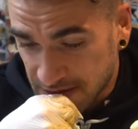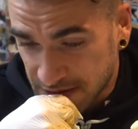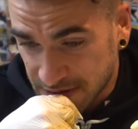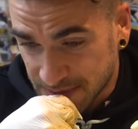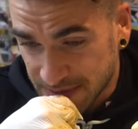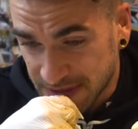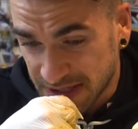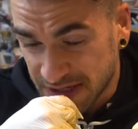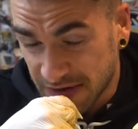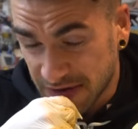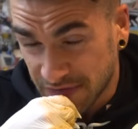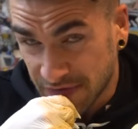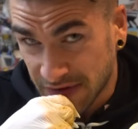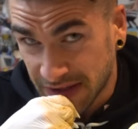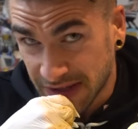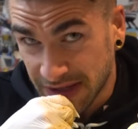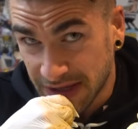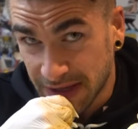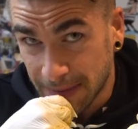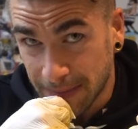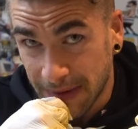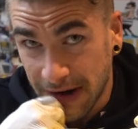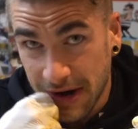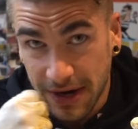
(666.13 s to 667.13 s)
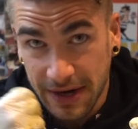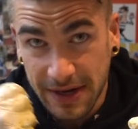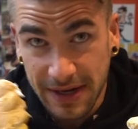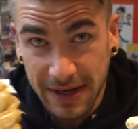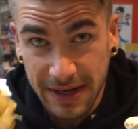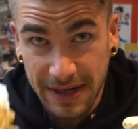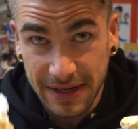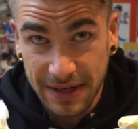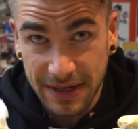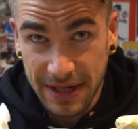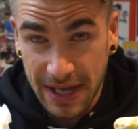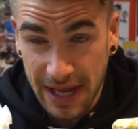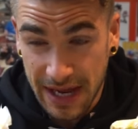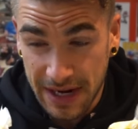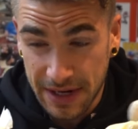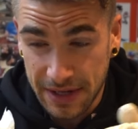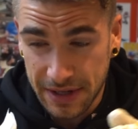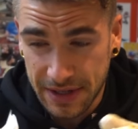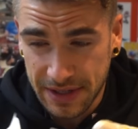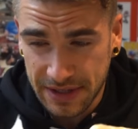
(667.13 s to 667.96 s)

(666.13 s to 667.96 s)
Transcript: specifically America, Canada,